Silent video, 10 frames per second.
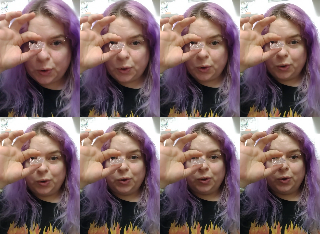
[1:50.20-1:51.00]

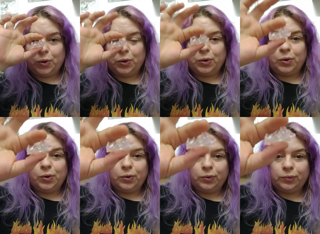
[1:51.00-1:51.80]

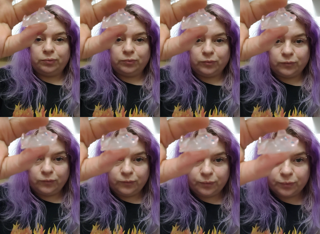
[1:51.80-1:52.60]

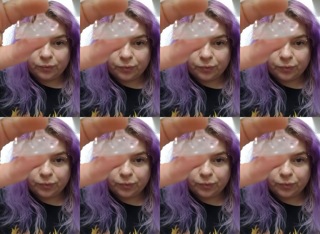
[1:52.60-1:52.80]
[no speech]